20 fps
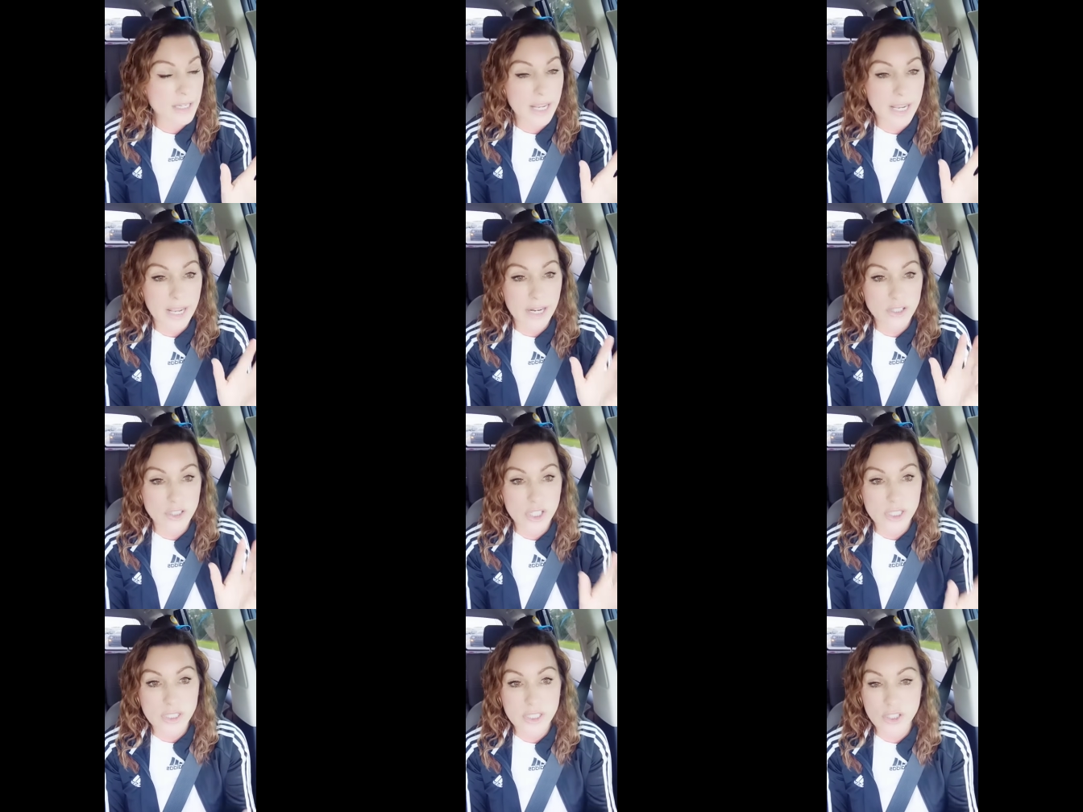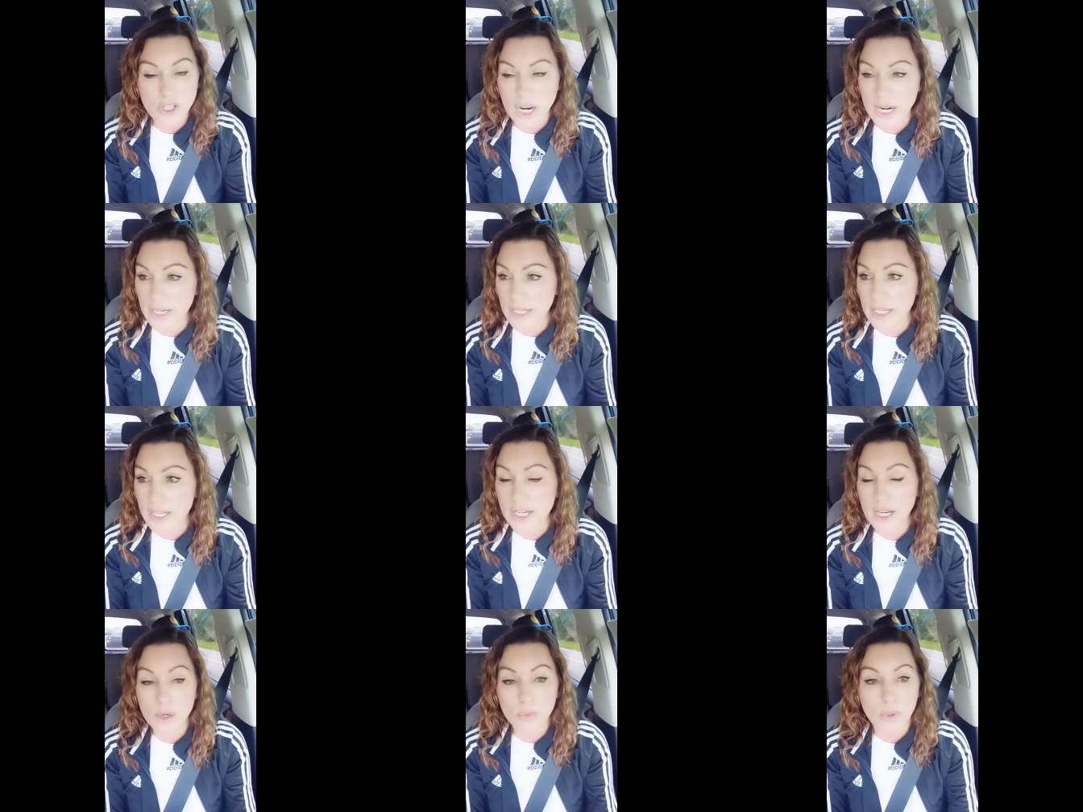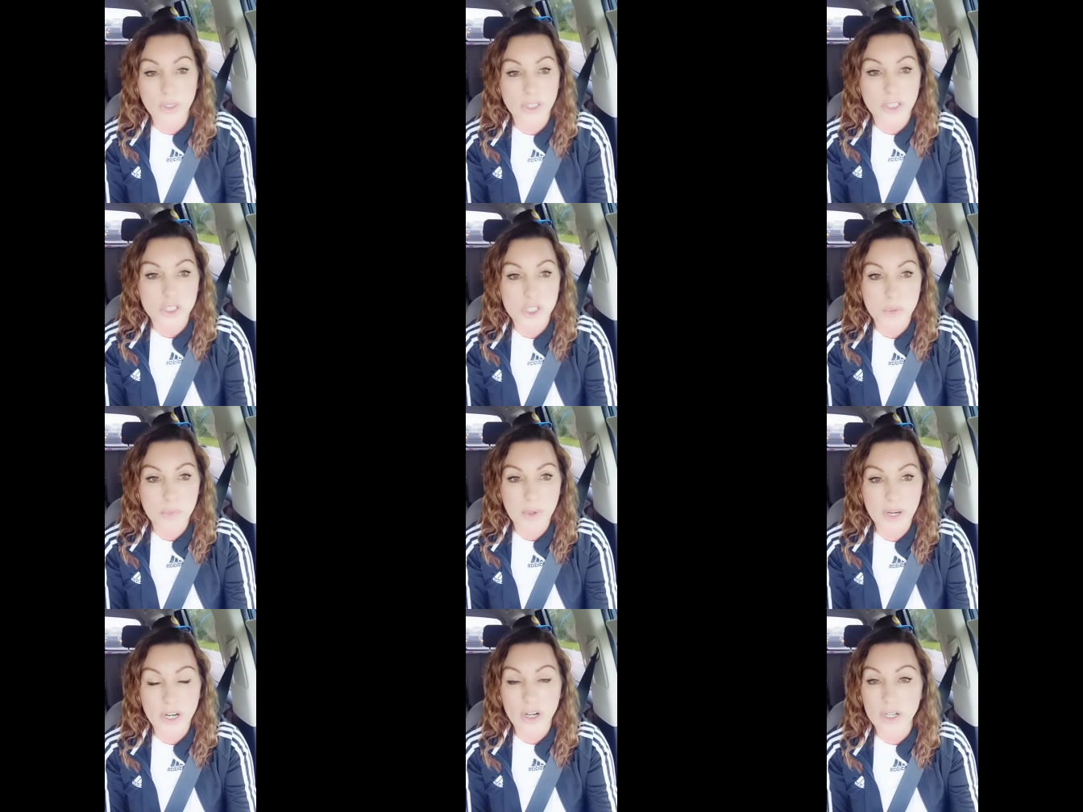and just try to hear
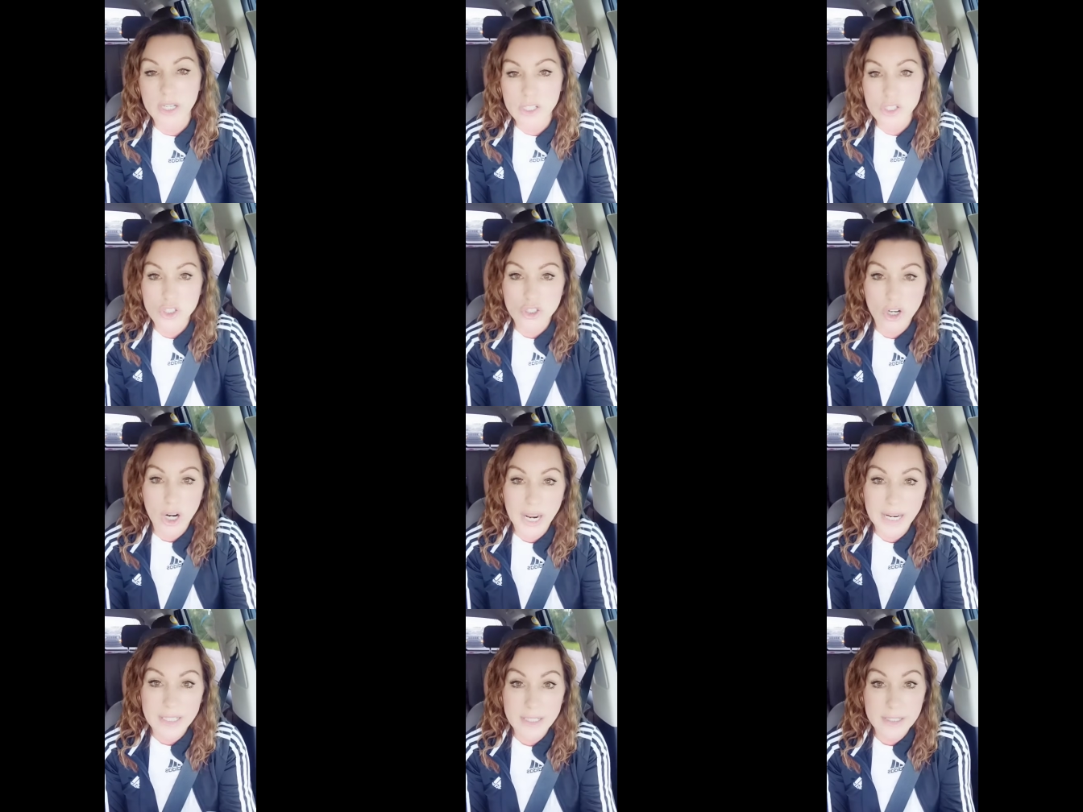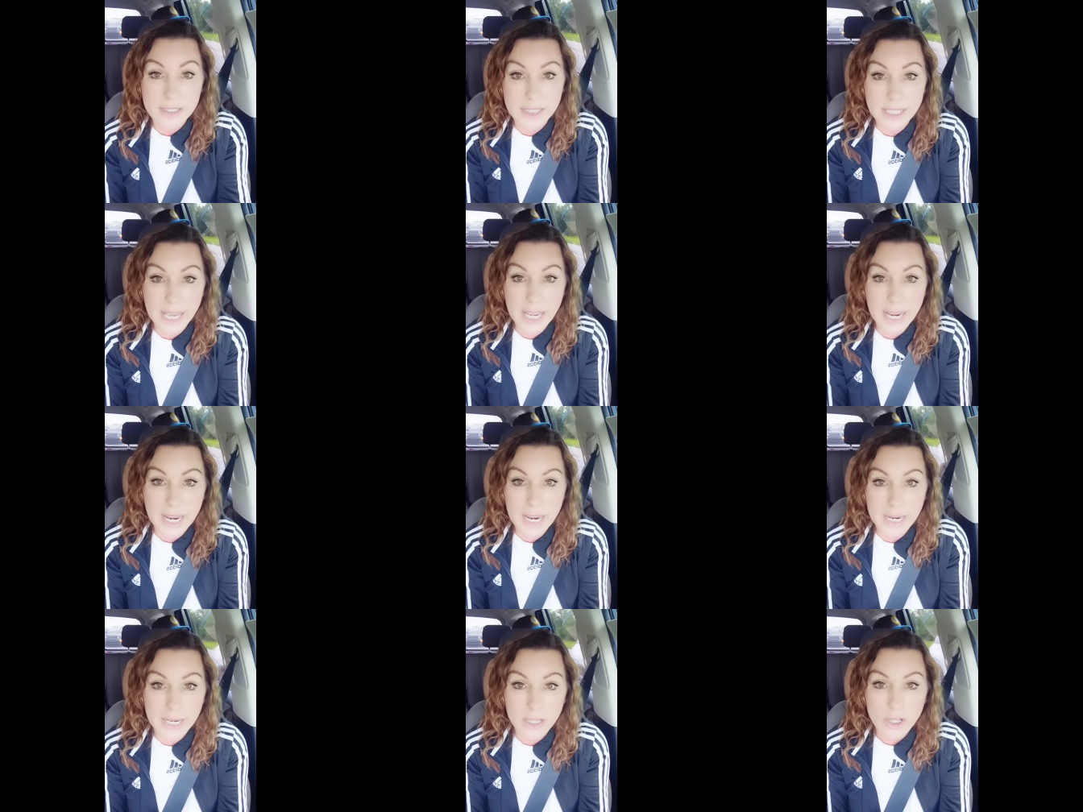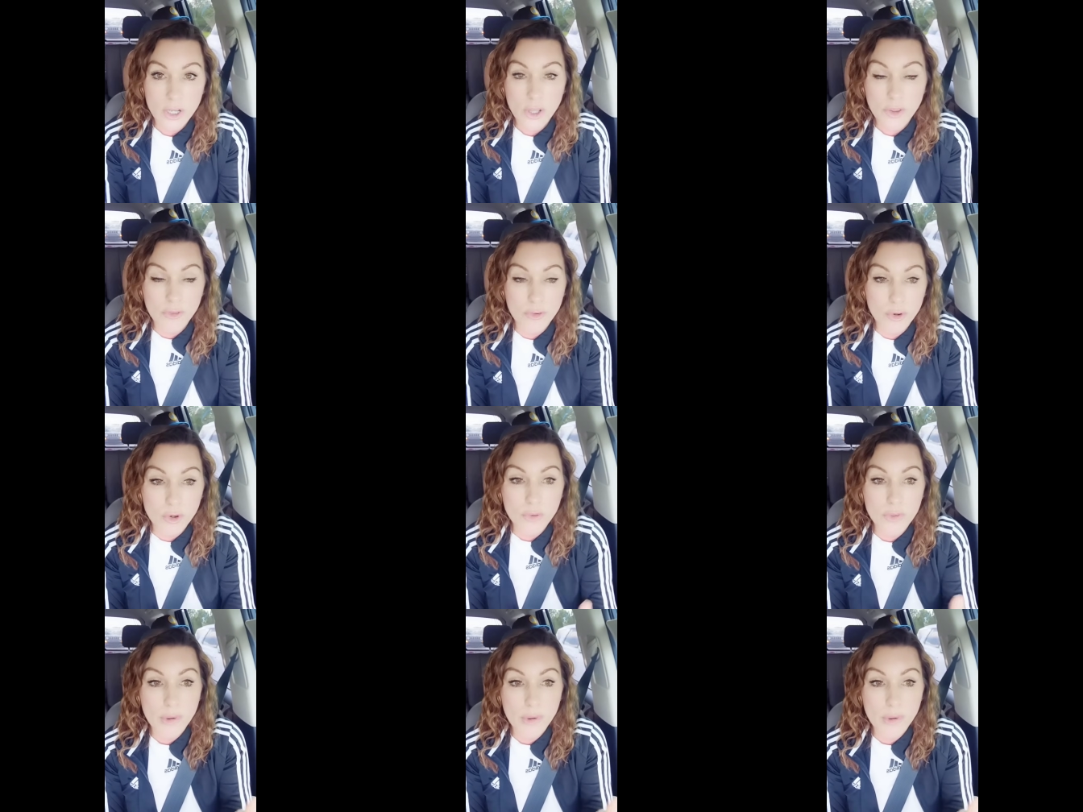what the Spirit is trying to say